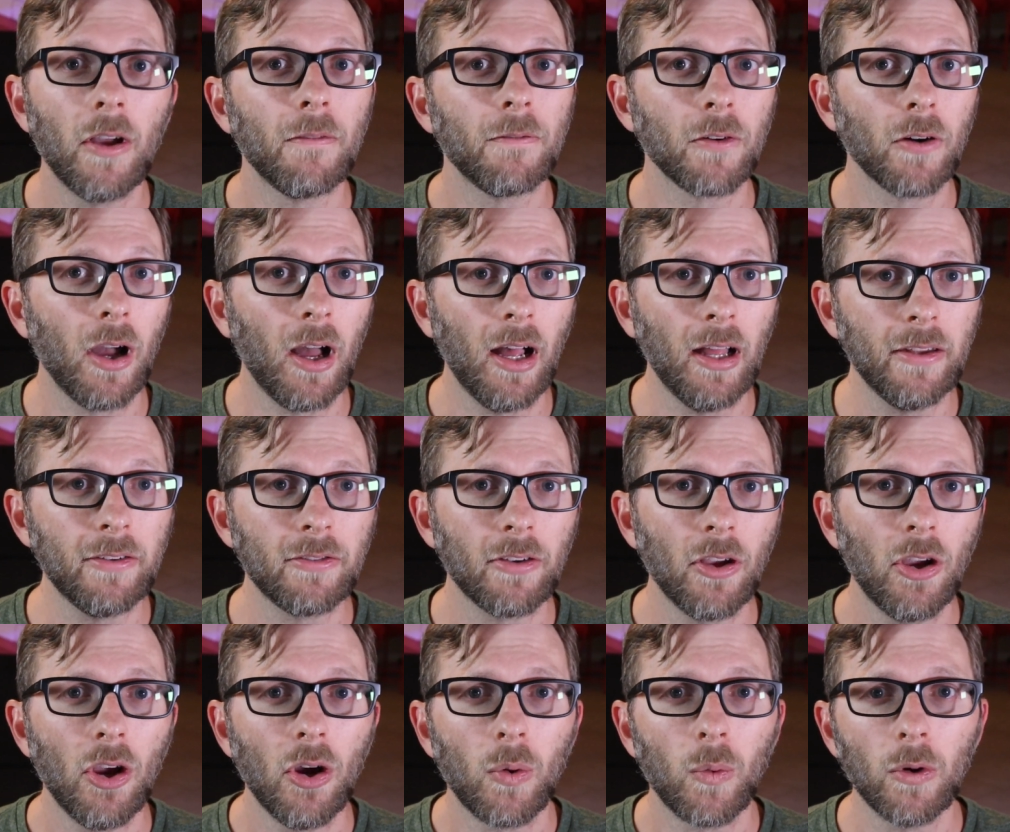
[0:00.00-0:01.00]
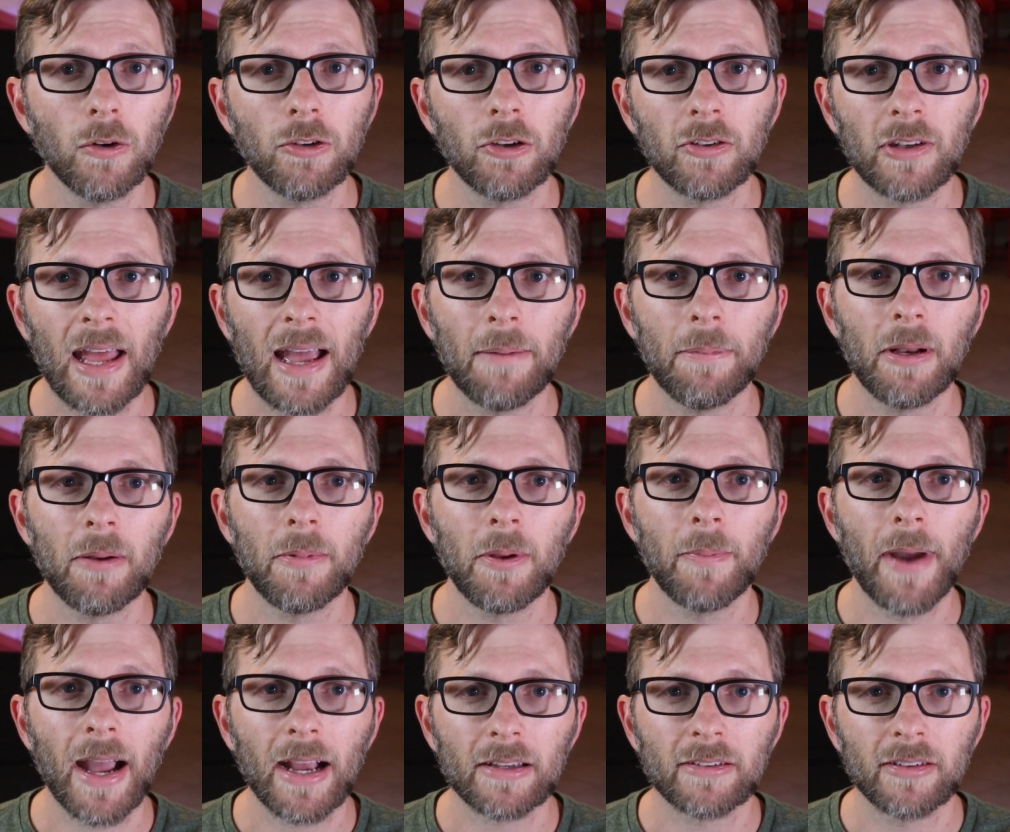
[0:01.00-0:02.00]
For us, we're just happy to be
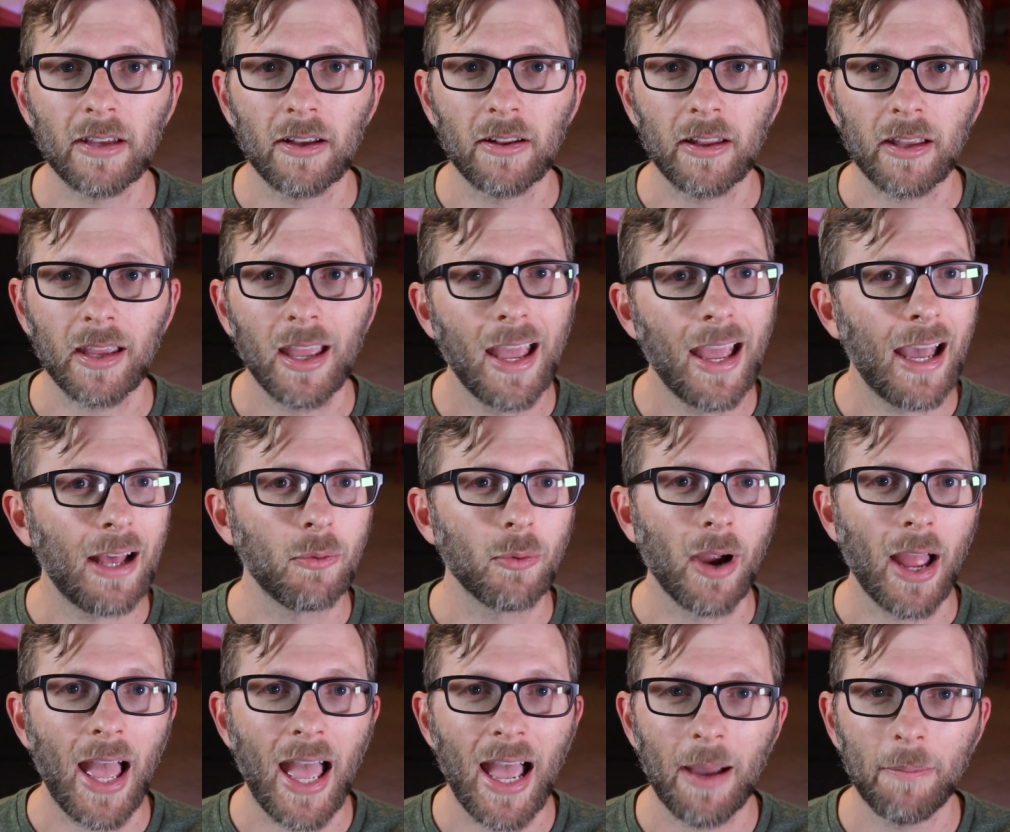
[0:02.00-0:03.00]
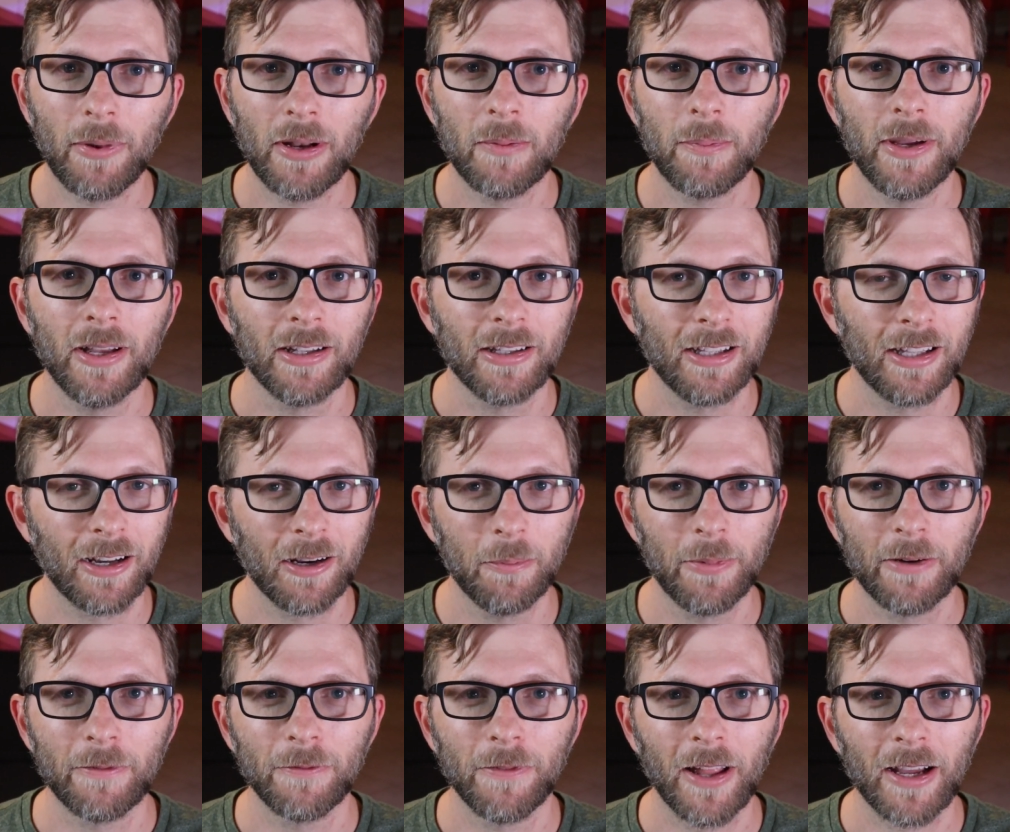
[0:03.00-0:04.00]
back sailing, and we're happy to be a little
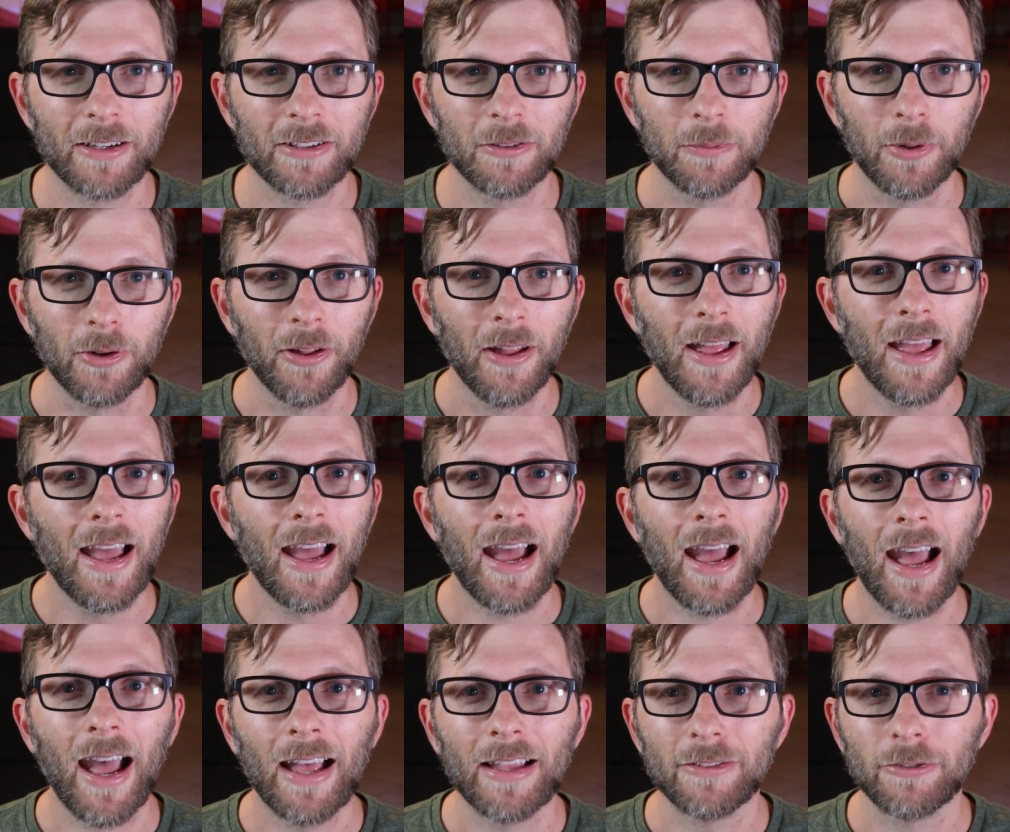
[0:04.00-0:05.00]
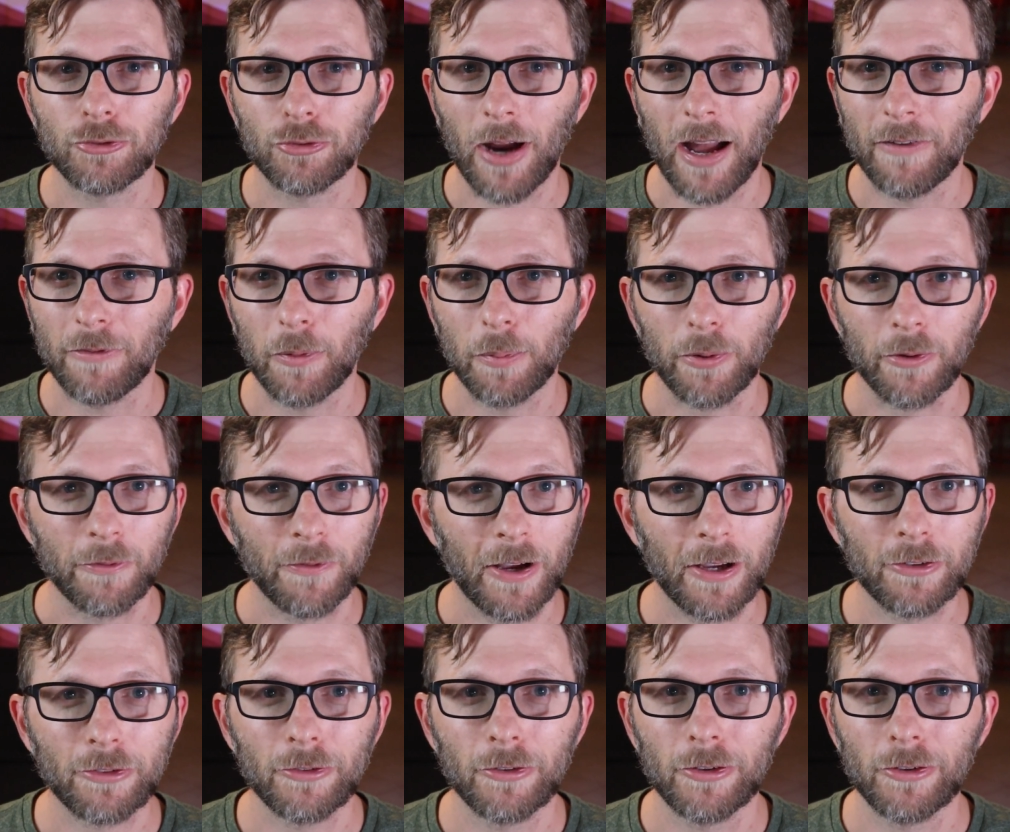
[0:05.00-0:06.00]
bit flexible as travel
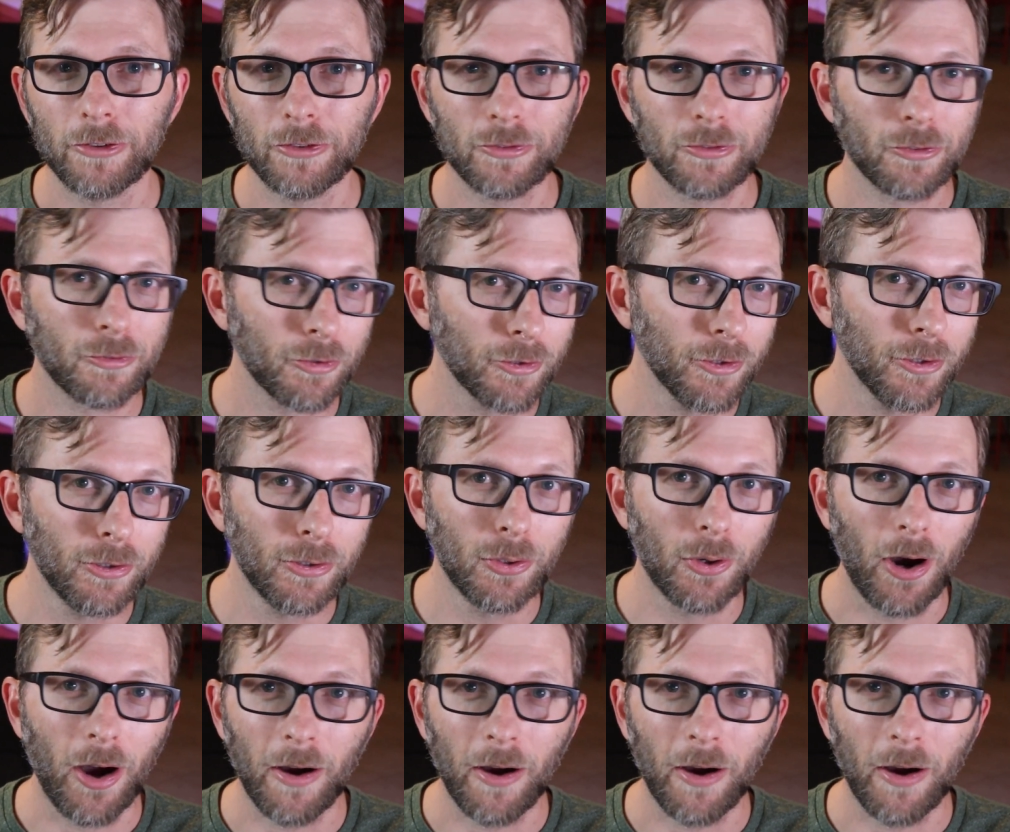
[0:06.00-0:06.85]
professionals, crew,